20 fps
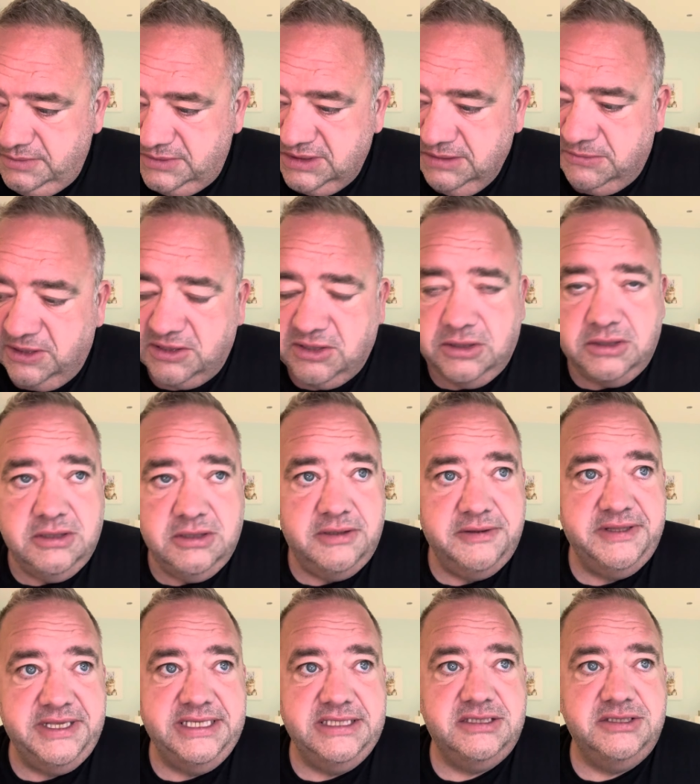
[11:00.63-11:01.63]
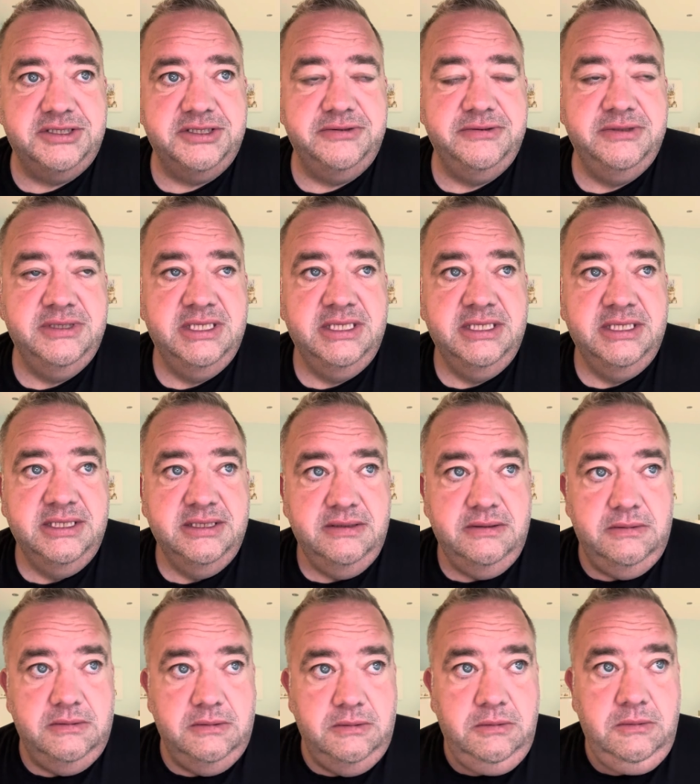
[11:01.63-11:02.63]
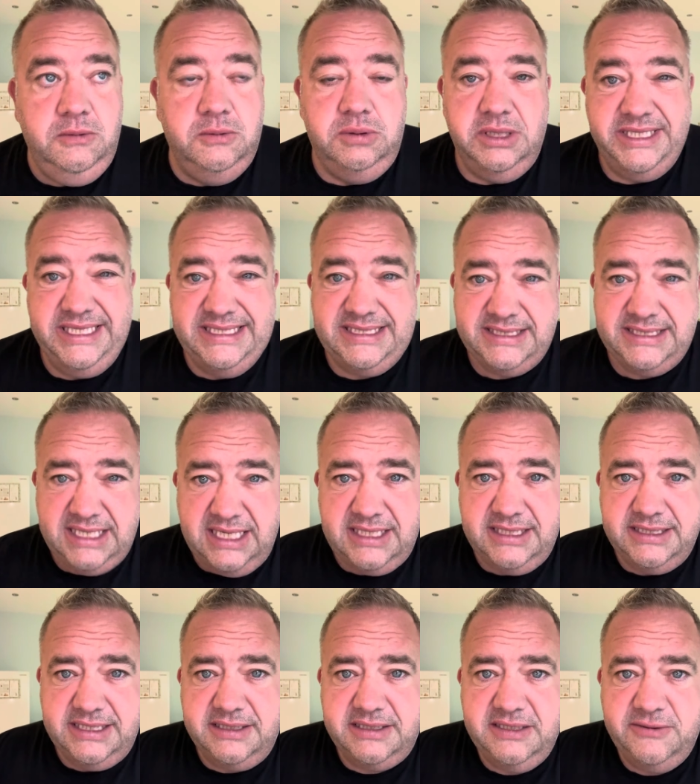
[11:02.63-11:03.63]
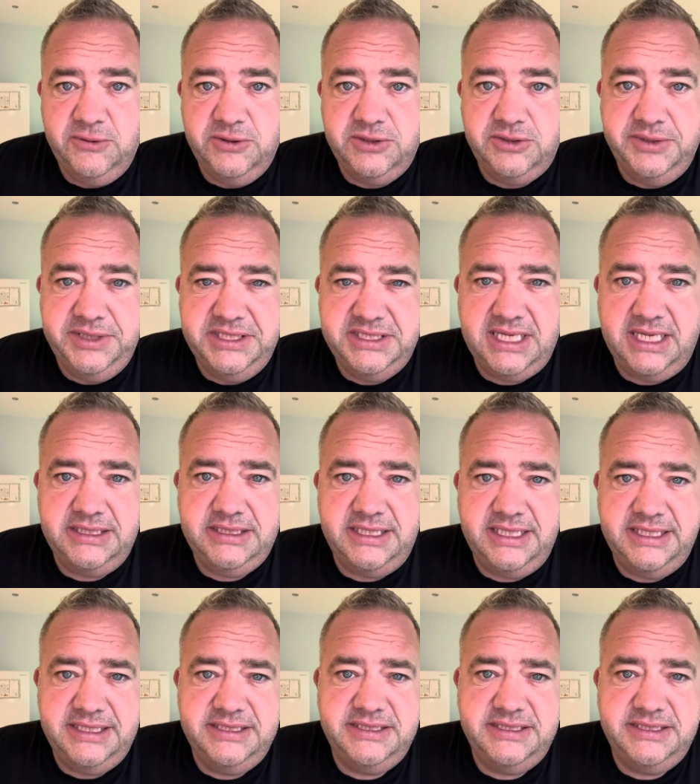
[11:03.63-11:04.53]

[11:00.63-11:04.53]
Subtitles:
But I've got a lot of things to do. This Saturday, I think we're doing Saturday night